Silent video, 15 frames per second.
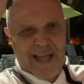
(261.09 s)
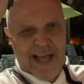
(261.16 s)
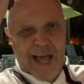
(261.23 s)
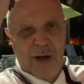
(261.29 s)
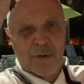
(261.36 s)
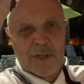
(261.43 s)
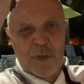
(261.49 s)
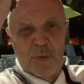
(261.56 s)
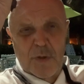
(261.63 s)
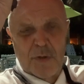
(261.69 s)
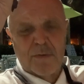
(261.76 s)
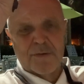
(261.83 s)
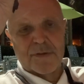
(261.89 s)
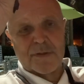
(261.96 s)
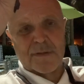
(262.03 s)
How can you
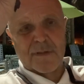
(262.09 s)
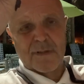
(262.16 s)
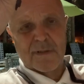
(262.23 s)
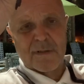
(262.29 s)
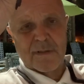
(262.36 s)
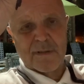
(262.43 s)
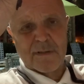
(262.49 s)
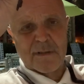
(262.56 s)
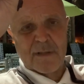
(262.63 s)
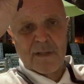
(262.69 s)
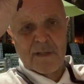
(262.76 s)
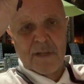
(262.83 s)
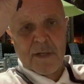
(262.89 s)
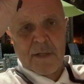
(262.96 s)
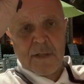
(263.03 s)
lose?
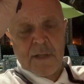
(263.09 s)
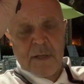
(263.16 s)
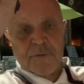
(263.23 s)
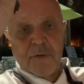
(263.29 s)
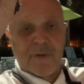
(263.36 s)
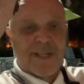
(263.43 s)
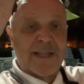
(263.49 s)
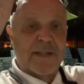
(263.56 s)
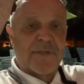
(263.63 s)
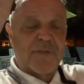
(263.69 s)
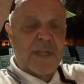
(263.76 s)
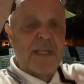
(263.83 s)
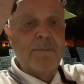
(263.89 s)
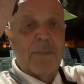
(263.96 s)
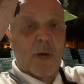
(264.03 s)
So you get this
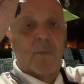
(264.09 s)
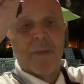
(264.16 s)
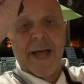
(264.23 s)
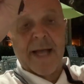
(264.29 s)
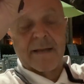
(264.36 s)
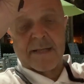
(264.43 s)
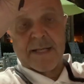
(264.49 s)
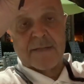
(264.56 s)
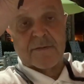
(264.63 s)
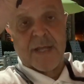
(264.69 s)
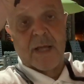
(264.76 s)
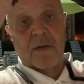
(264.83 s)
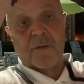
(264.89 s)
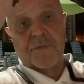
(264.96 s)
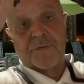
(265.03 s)
email back, and it
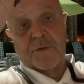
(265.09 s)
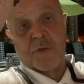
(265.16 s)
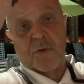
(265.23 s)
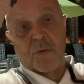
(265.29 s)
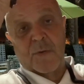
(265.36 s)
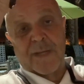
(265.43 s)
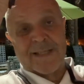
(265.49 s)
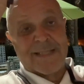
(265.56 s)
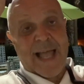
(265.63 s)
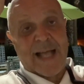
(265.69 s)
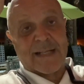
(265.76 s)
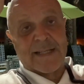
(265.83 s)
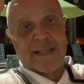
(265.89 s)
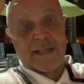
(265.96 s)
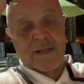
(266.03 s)
tells you
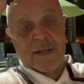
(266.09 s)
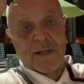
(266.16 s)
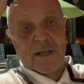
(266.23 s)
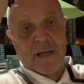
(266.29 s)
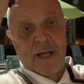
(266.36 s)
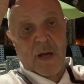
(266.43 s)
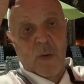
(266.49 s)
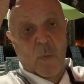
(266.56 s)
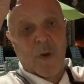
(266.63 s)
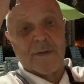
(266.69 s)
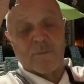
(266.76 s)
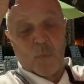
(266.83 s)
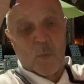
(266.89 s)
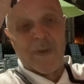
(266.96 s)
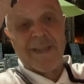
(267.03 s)
exactly what
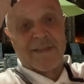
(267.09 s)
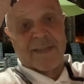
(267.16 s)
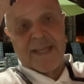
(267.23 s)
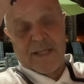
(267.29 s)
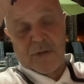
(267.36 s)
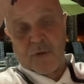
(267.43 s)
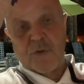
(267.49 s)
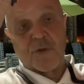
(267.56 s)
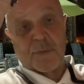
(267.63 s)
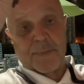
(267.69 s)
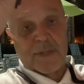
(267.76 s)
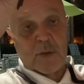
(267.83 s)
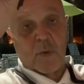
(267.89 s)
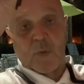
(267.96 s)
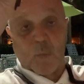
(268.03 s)
we think you should be
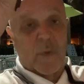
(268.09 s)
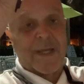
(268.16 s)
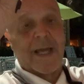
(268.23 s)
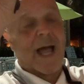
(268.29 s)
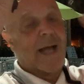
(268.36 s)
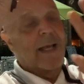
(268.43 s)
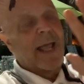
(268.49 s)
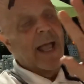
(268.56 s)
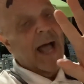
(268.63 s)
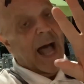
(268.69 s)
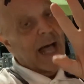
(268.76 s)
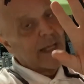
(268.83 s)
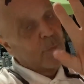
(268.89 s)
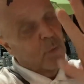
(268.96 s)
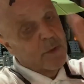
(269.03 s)
doing. I
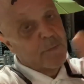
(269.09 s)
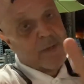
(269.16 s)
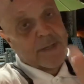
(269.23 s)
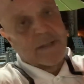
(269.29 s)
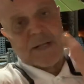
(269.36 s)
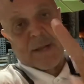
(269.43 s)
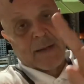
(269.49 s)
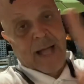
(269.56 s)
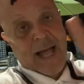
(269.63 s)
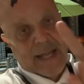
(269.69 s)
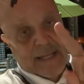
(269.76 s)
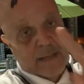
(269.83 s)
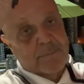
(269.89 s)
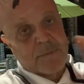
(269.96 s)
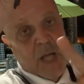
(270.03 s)

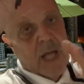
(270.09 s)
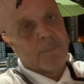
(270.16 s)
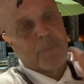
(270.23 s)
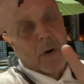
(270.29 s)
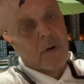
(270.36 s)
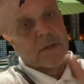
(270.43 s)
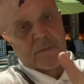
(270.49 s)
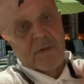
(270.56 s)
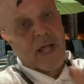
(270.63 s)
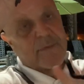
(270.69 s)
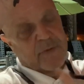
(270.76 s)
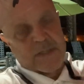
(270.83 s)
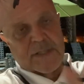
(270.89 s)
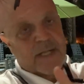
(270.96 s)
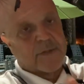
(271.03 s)
am not part of Life
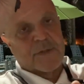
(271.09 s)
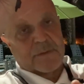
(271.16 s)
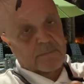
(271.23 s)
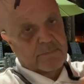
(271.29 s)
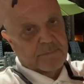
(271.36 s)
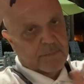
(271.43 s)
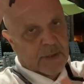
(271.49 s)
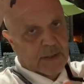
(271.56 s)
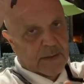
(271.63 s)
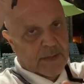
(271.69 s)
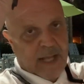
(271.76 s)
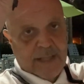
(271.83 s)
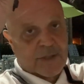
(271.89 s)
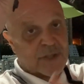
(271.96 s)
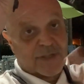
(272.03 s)
Extension.
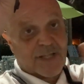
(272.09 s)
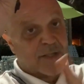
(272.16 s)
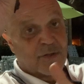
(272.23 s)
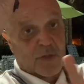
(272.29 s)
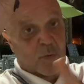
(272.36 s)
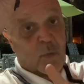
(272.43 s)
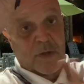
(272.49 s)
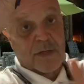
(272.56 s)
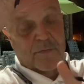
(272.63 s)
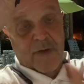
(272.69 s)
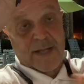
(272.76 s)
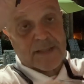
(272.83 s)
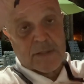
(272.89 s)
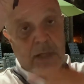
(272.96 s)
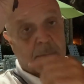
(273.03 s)
I just think they're one of the
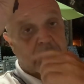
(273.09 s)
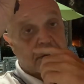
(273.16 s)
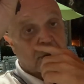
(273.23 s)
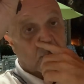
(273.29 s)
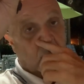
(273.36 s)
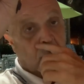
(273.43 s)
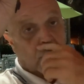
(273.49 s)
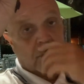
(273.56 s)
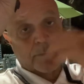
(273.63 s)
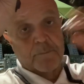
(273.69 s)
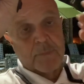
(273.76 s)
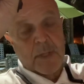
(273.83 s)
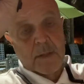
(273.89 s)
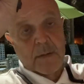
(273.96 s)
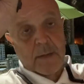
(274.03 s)
finest companies in the world,
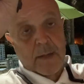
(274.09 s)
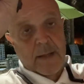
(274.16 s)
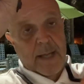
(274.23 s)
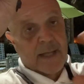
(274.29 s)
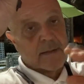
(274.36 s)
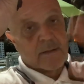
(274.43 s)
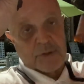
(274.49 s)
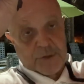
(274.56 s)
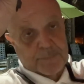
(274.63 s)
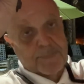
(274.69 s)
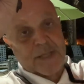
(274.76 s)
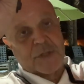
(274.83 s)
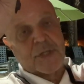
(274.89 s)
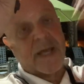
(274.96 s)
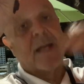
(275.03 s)
and
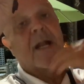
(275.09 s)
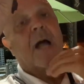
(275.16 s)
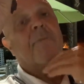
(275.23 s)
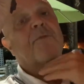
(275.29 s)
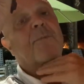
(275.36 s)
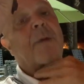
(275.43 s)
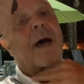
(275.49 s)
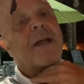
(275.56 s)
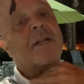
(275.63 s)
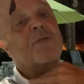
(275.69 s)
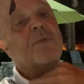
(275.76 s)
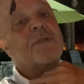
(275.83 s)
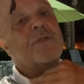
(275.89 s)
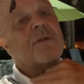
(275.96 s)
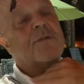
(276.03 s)
big shout out for Biotics
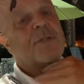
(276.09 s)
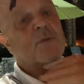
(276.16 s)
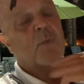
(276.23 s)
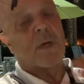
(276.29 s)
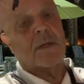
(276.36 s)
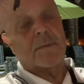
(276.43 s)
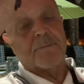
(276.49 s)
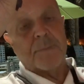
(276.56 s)
Research as well.